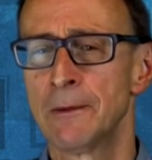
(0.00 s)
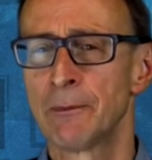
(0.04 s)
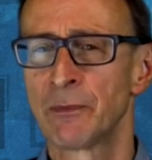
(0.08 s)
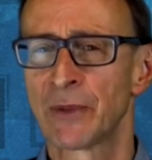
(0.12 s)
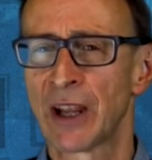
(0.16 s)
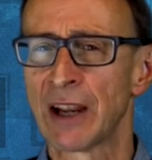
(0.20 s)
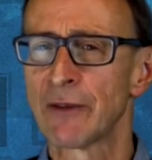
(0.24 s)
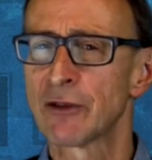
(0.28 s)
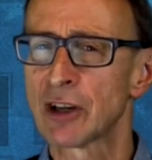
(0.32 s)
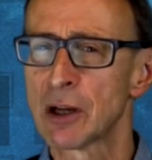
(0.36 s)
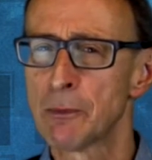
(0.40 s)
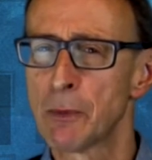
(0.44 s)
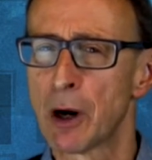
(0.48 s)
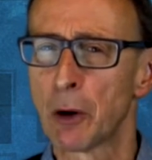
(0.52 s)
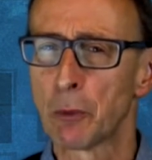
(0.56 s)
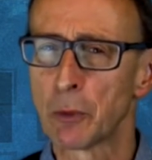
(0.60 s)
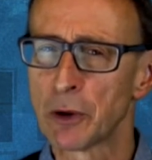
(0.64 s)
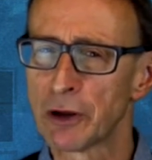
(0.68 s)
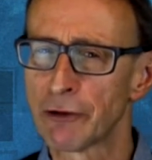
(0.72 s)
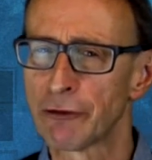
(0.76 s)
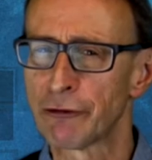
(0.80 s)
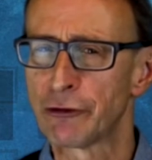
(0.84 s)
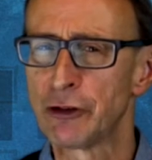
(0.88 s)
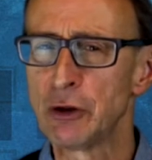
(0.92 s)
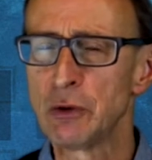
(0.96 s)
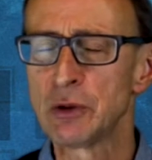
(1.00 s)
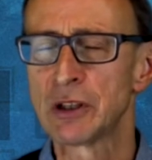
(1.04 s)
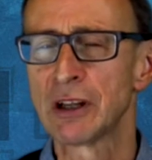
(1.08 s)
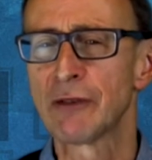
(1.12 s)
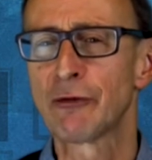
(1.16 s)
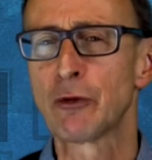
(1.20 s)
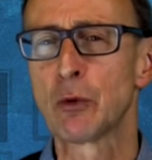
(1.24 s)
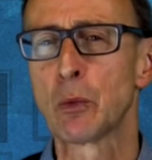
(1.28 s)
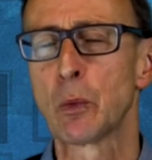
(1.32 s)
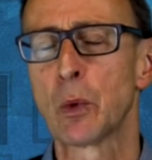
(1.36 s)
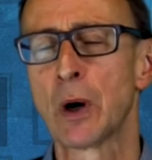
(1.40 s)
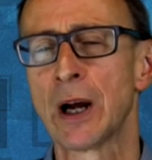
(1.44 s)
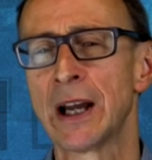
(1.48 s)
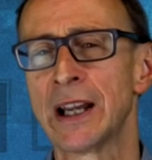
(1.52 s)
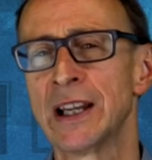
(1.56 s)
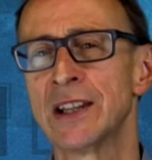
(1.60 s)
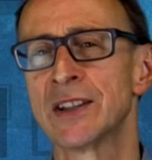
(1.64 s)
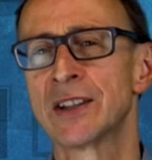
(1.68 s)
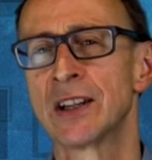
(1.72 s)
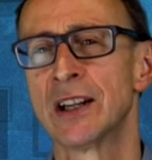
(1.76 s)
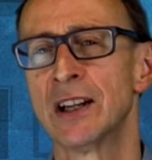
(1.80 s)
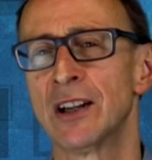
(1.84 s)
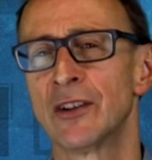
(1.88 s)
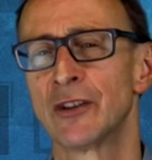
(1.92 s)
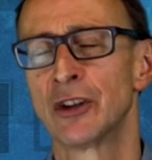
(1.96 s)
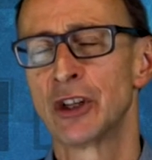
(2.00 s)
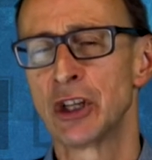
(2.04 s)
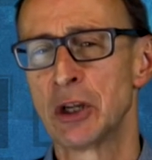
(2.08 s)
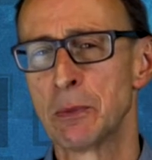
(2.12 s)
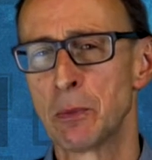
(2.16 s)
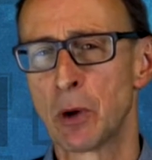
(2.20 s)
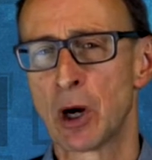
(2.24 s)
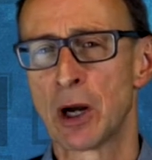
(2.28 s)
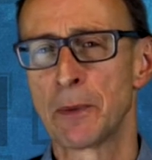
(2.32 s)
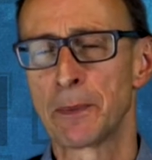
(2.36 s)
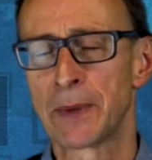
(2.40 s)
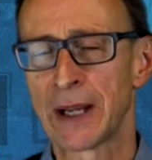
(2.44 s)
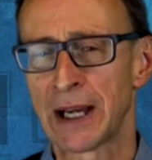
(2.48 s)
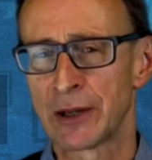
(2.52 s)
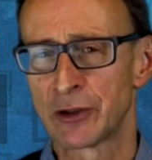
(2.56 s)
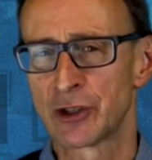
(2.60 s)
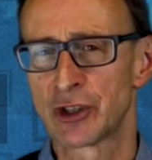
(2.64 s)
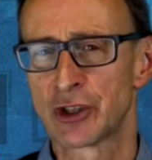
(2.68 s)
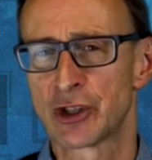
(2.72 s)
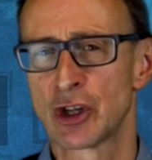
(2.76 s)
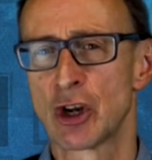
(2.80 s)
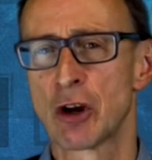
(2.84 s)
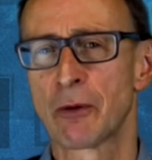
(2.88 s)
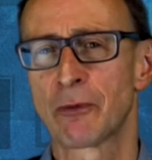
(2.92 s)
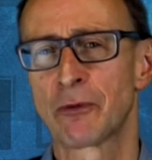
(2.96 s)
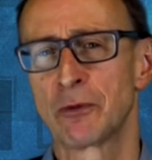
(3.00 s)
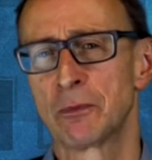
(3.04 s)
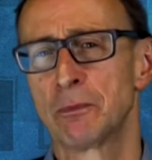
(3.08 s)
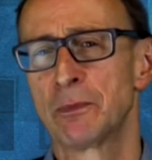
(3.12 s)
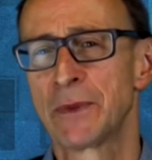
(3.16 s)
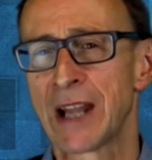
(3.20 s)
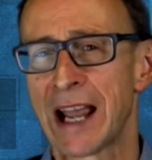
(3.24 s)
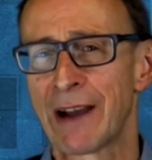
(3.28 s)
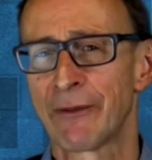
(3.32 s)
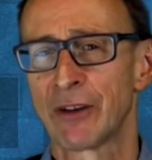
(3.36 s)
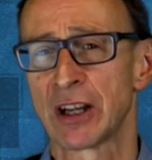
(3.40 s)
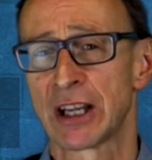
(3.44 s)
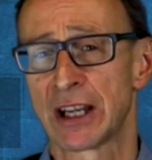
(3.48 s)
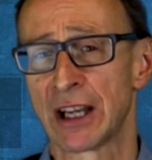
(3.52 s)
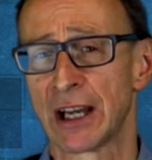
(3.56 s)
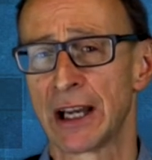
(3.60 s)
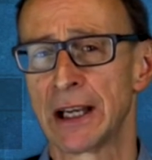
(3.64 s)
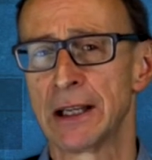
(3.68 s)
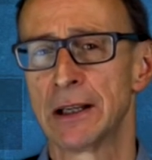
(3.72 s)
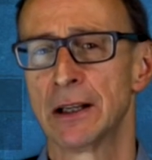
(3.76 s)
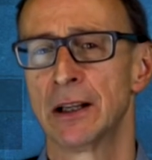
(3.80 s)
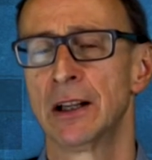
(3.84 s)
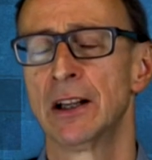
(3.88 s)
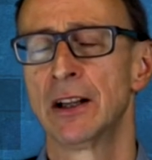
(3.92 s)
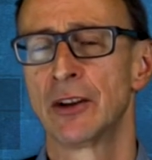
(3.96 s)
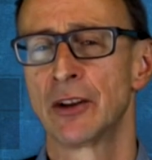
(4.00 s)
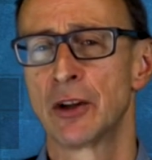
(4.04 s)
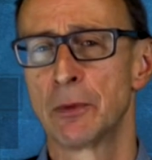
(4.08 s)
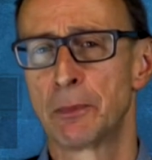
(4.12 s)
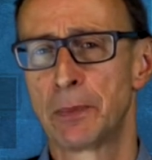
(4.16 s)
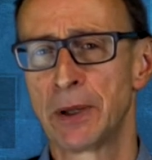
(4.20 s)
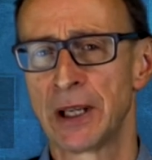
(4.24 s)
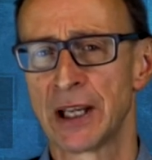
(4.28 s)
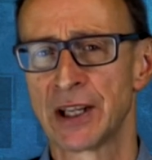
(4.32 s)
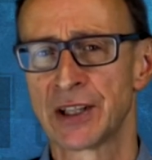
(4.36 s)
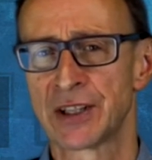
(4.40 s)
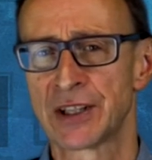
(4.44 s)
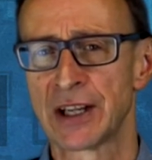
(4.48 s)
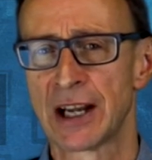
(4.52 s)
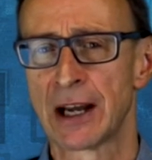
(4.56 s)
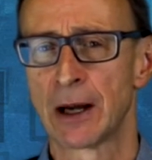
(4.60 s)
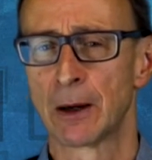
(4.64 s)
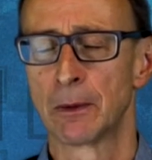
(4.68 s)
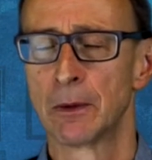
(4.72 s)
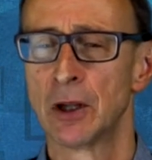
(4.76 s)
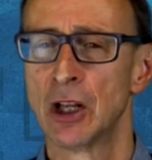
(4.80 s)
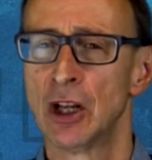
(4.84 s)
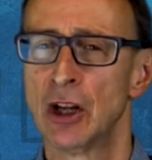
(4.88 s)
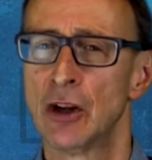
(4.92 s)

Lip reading: They've come up with a few different ways that you might be able to circumnavigate the PSL.